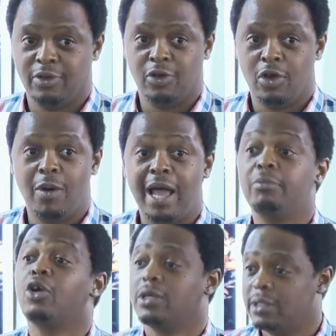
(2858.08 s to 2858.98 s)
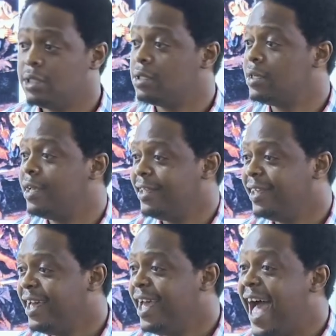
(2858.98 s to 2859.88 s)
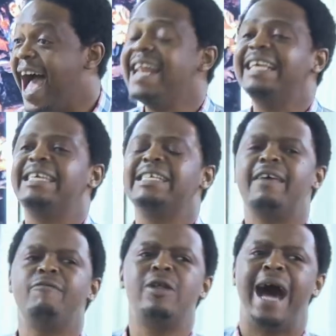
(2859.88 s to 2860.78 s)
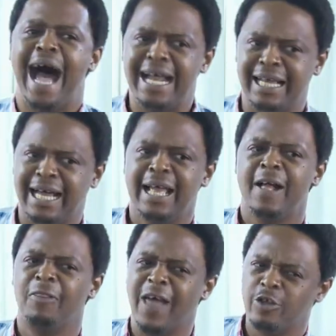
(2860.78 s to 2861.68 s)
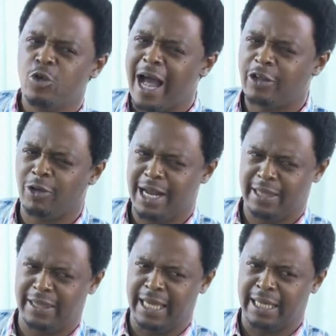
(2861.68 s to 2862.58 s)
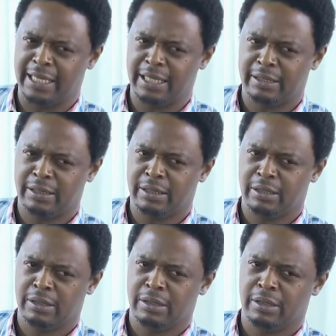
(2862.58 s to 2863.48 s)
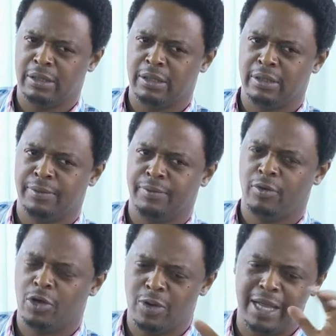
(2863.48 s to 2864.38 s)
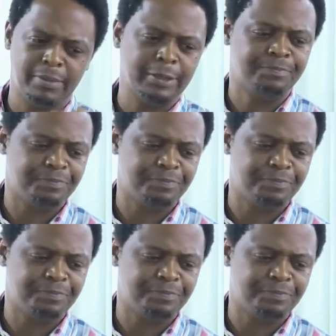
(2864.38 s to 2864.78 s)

You know why? Because it is. And it is even harder than you actually think. What do I mean?